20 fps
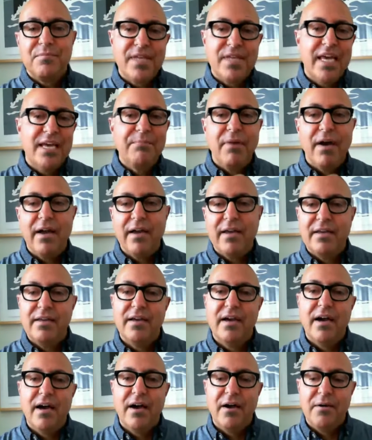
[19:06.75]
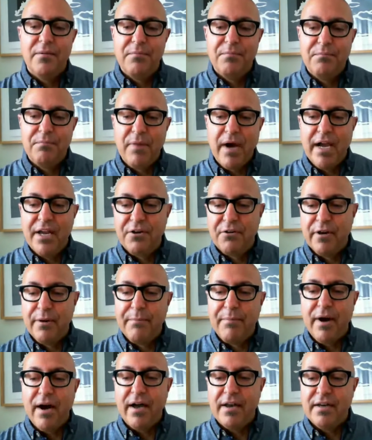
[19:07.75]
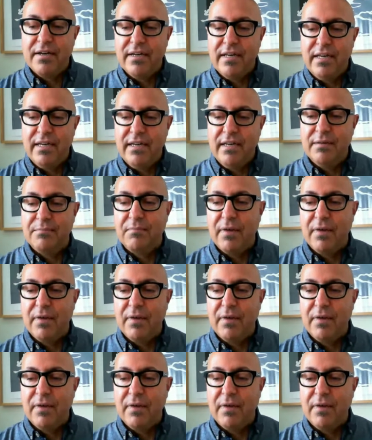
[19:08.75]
take my minor in botany,